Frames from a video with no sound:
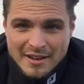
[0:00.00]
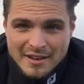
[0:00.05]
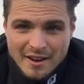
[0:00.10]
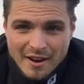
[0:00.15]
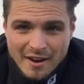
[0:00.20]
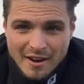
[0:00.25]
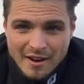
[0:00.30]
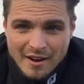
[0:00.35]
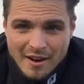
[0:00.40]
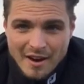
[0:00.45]
in your
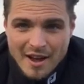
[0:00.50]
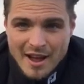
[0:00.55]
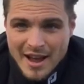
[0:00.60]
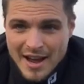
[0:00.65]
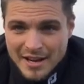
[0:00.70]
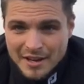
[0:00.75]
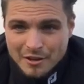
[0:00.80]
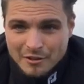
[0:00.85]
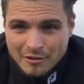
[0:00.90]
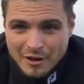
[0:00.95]
car,
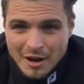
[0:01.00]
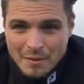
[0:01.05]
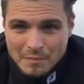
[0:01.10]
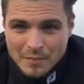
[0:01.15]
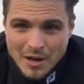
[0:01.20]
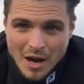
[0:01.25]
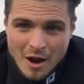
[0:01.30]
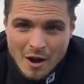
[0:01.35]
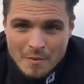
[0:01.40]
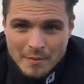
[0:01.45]
in a
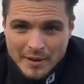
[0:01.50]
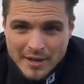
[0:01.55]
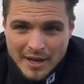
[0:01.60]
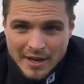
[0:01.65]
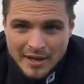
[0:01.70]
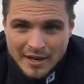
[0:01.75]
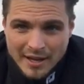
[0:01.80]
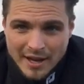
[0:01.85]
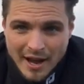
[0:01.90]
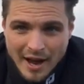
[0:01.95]
grump, go home and
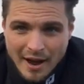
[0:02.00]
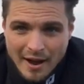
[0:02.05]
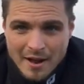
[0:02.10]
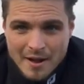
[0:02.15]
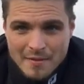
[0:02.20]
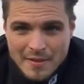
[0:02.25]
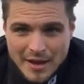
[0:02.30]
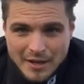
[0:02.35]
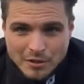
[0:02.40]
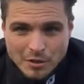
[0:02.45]
kick the cat.
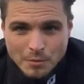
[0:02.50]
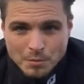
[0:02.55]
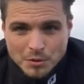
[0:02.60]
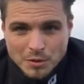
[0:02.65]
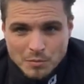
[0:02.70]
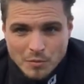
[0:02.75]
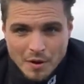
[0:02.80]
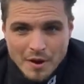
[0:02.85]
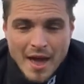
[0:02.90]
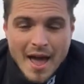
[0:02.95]
That's
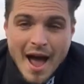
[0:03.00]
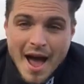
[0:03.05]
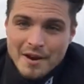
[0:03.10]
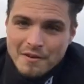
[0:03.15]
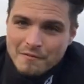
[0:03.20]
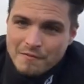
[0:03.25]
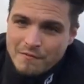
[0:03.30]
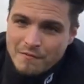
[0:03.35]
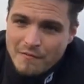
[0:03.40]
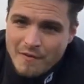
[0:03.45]
option one,
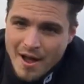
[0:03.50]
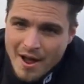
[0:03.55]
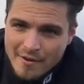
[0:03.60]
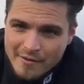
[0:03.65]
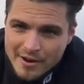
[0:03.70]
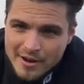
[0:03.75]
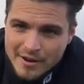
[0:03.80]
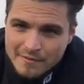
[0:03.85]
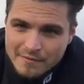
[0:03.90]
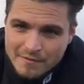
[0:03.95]
and a
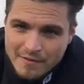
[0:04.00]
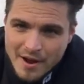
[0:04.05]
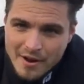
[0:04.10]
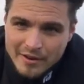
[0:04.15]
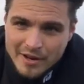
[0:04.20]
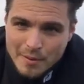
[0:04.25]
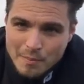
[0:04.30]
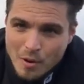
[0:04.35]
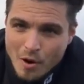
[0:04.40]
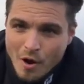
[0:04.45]
very,
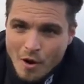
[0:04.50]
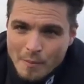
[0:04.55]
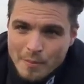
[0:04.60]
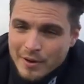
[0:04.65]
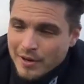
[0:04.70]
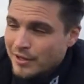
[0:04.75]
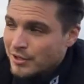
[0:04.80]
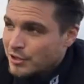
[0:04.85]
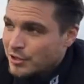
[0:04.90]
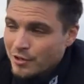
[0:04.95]
very
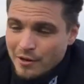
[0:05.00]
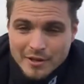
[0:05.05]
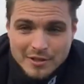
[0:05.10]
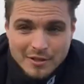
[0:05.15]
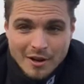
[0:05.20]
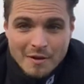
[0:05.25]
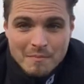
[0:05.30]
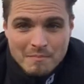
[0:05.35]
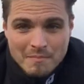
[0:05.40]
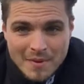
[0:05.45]
popular
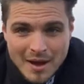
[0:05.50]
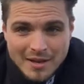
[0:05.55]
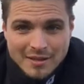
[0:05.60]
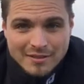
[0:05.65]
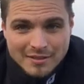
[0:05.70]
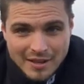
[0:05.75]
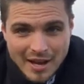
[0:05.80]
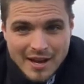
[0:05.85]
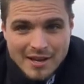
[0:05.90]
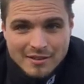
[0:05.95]
choice, I
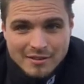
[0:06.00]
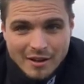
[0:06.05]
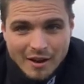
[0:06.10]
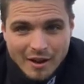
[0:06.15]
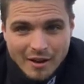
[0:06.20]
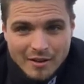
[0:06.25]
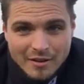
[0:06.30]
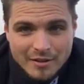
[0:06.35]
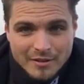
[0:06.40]
must say, sir.